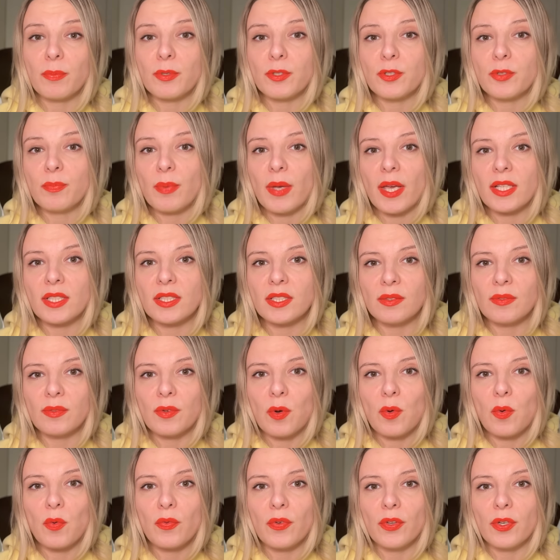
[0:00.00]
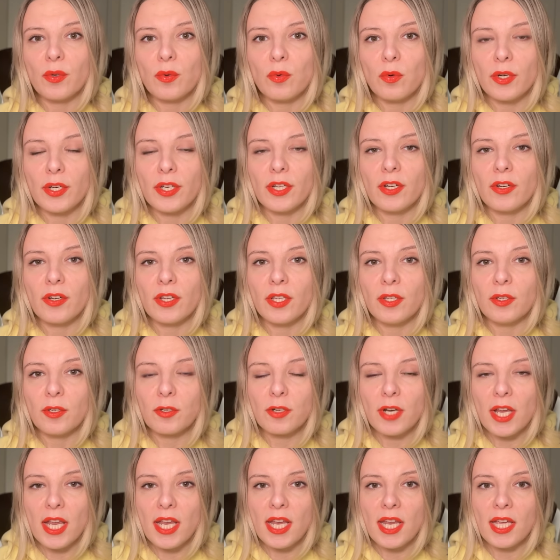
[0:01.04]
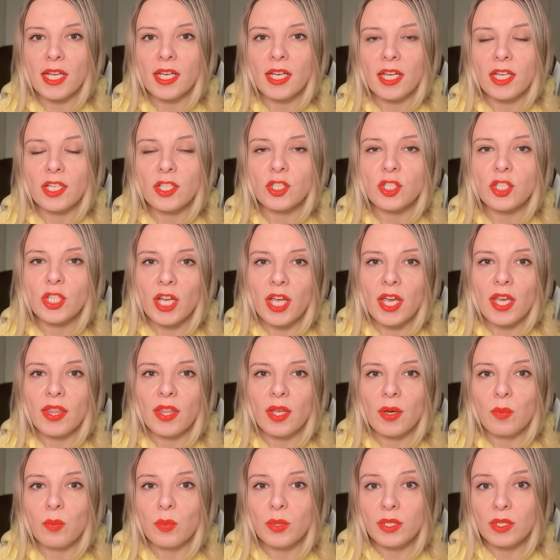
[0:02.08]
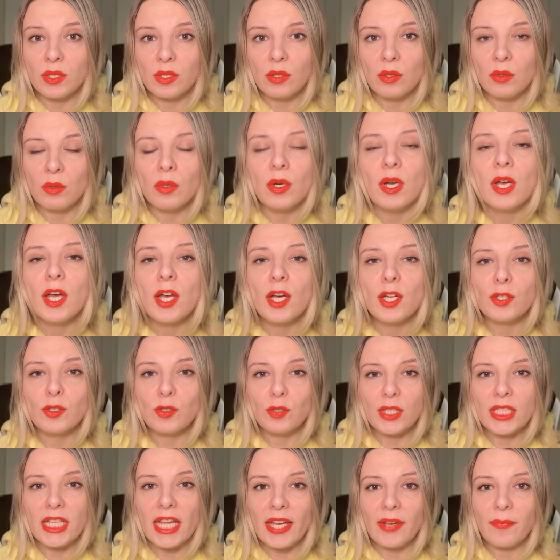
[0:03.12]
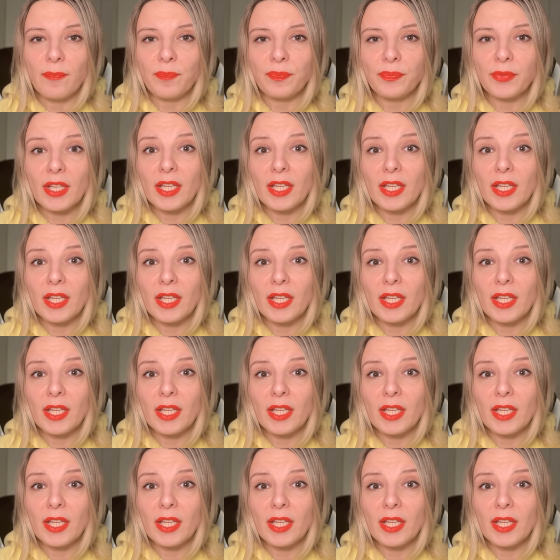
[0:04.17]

perspective of an ordinary Ukrainian and share them with you today.